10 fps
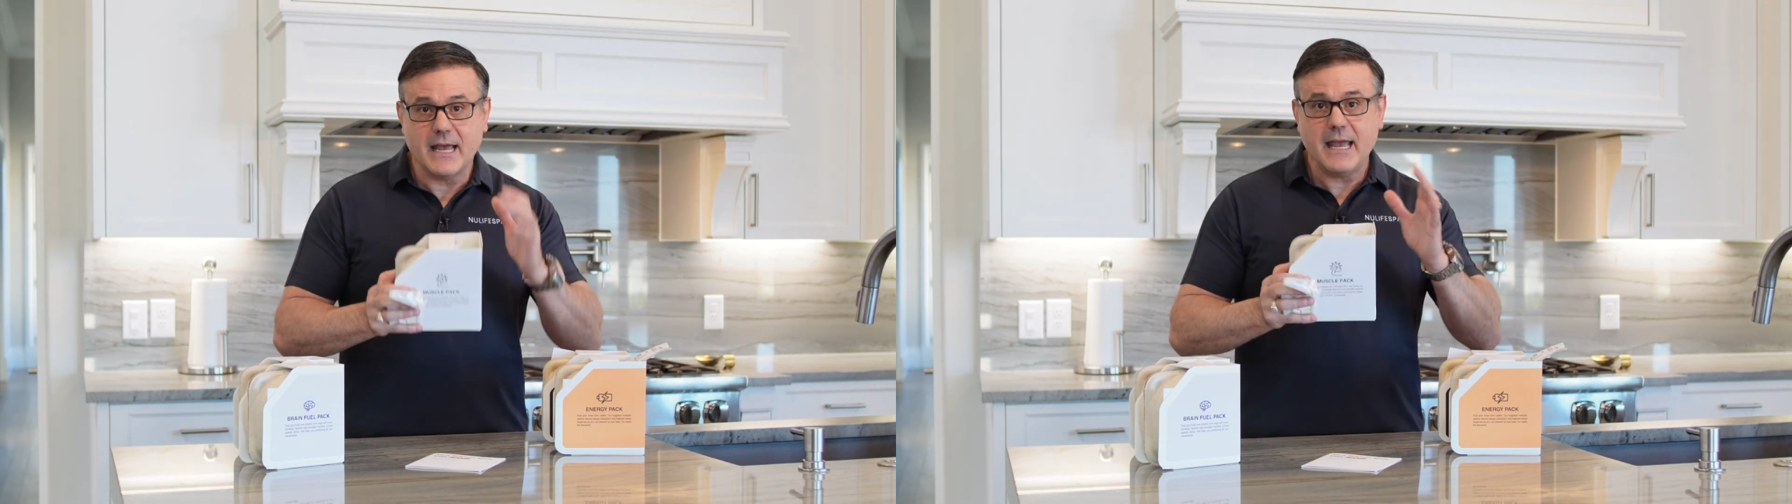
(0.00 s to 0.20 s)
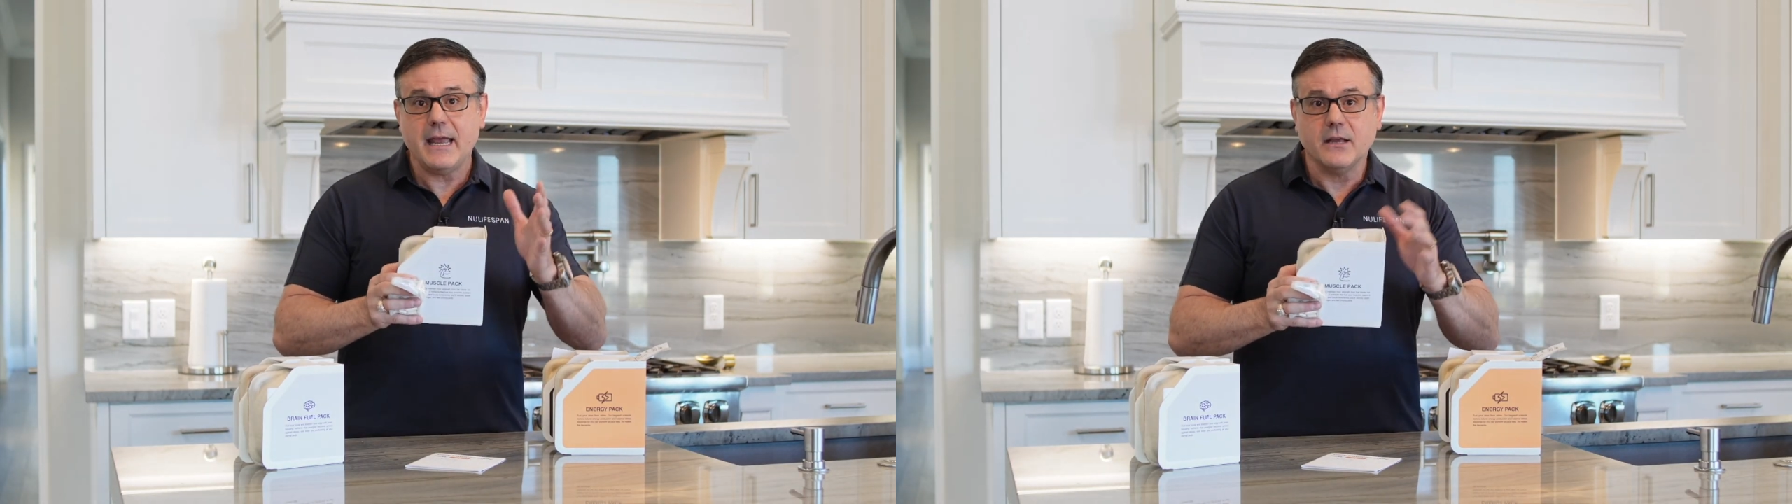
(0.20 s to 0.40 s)

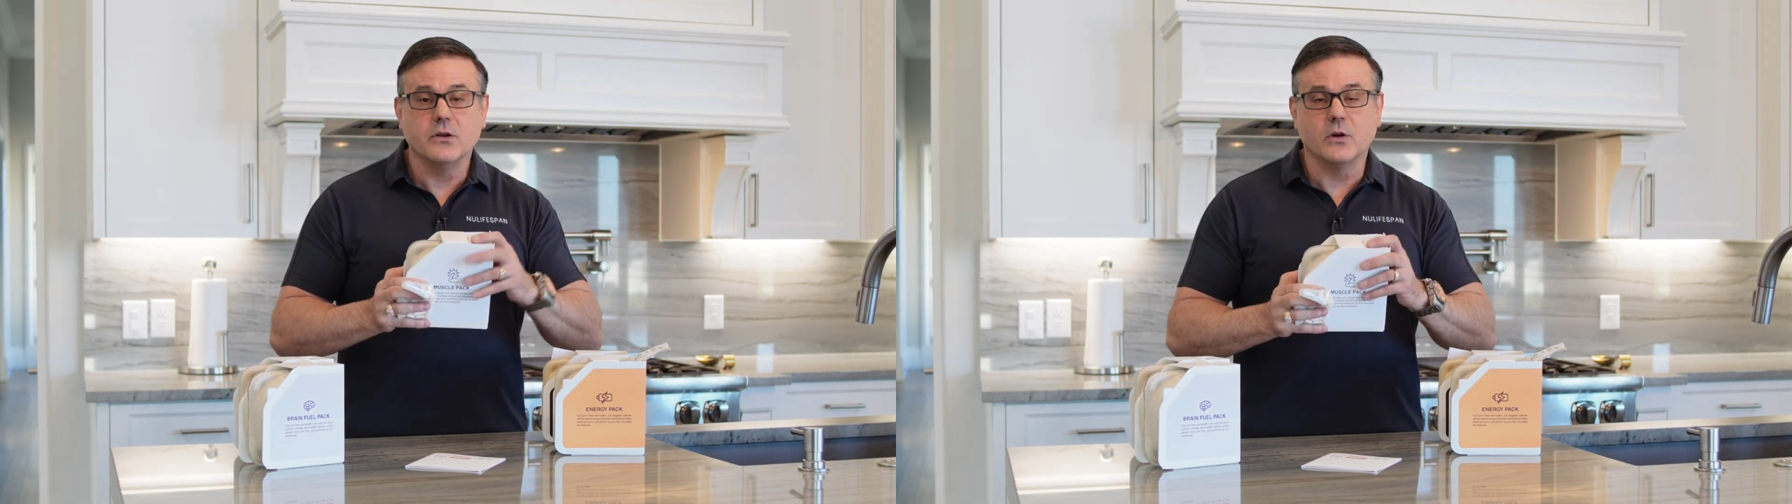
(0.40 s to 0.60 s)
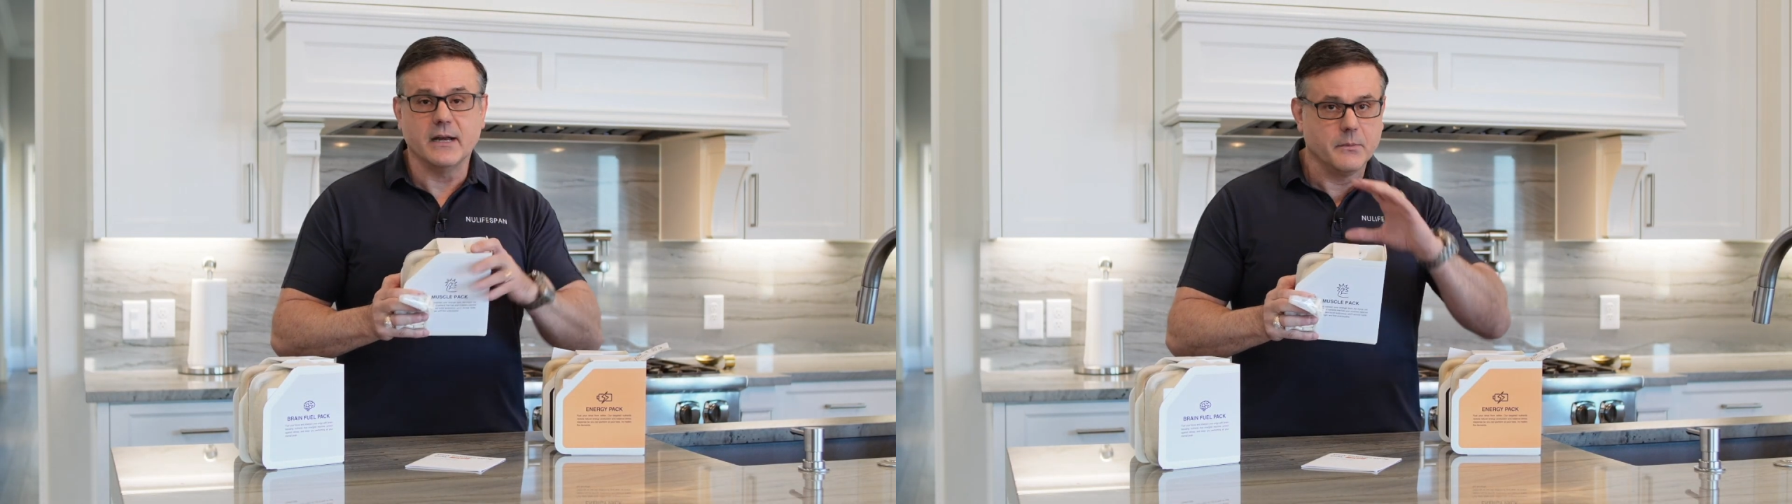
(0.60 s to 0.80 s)
hey,
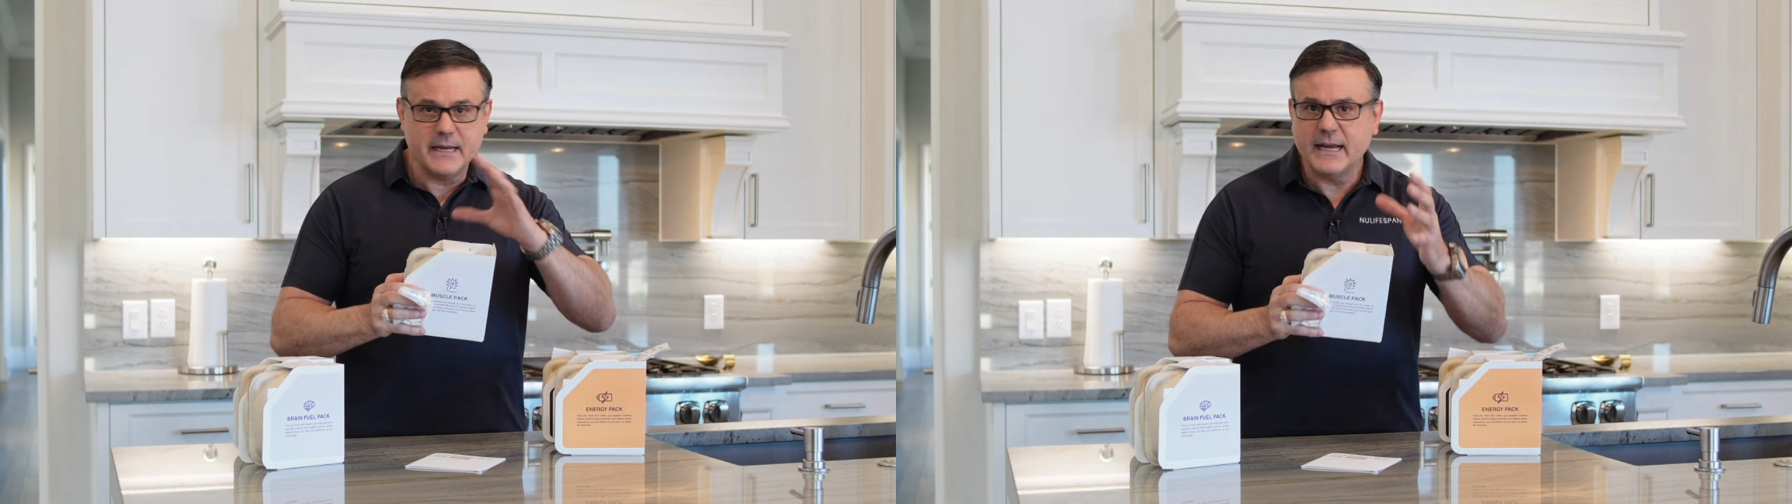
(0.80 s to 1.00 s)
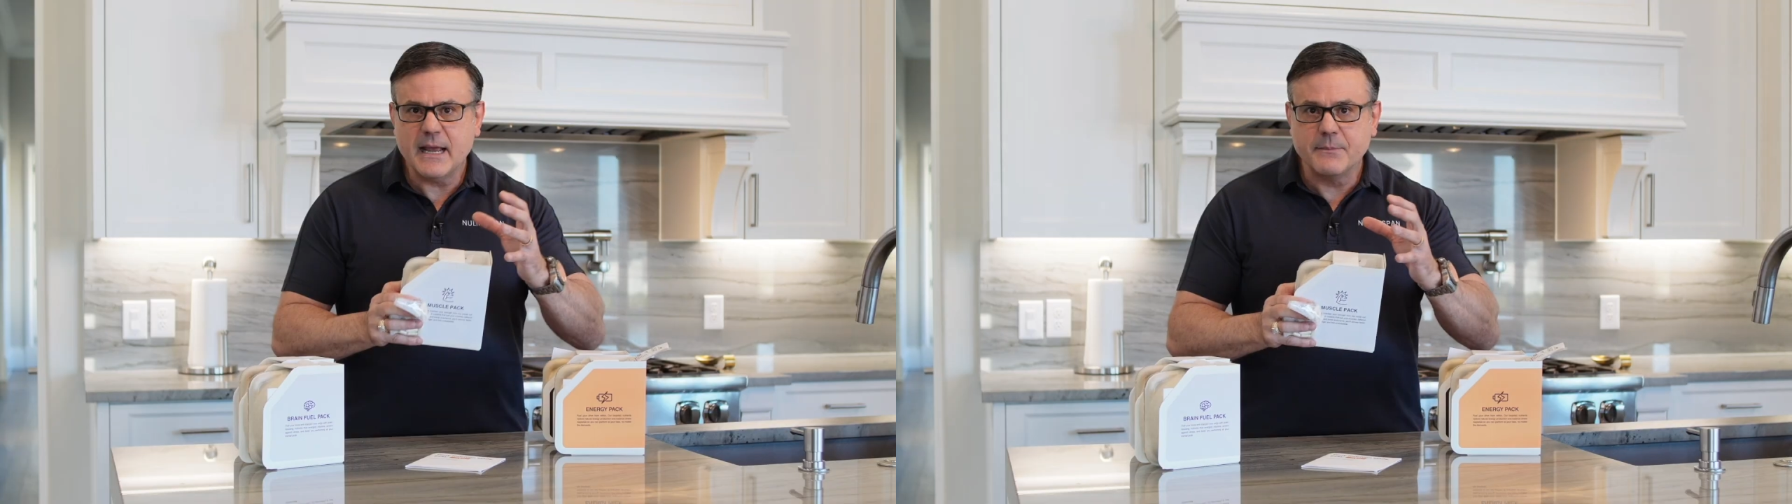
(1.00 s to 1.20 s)
it'll be
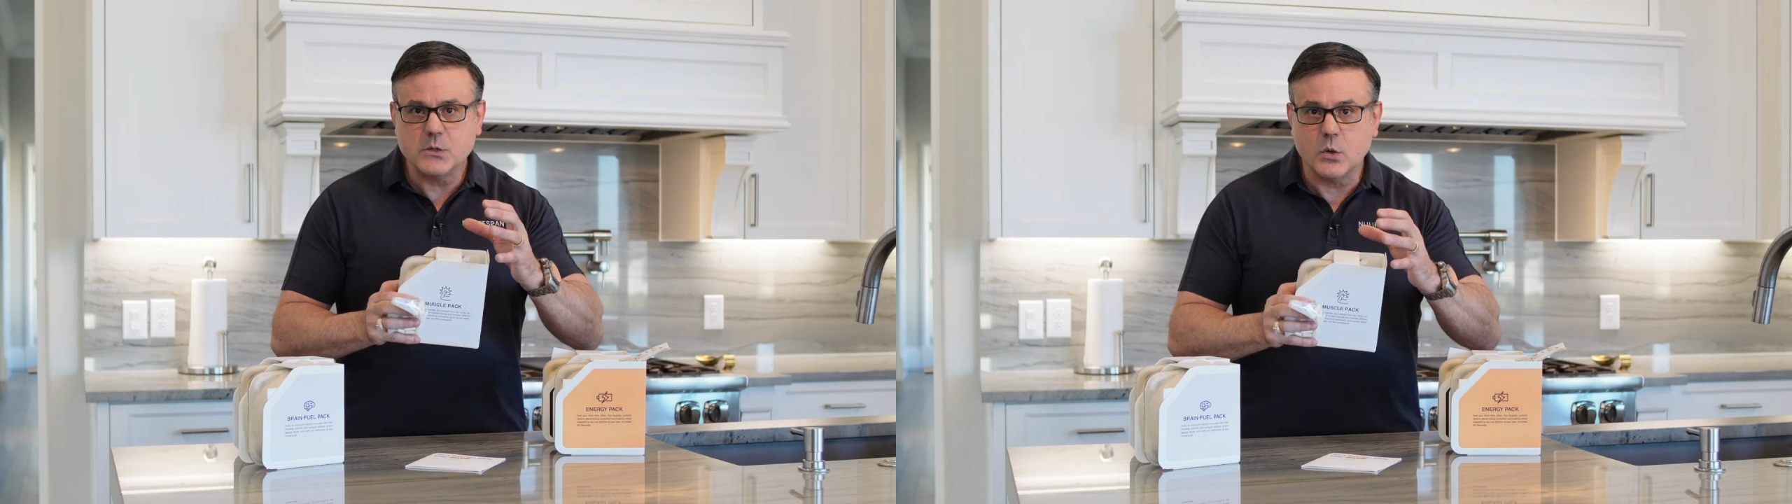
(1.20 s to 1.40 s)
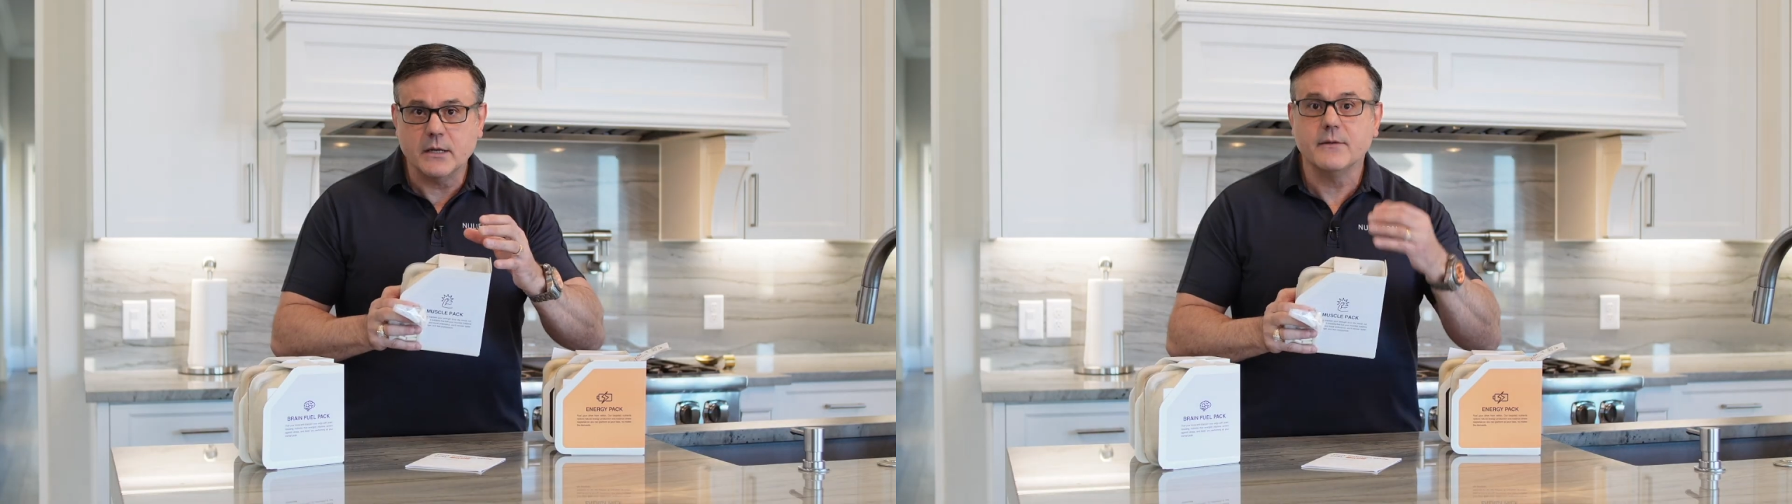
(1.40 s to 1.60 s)
an empty one,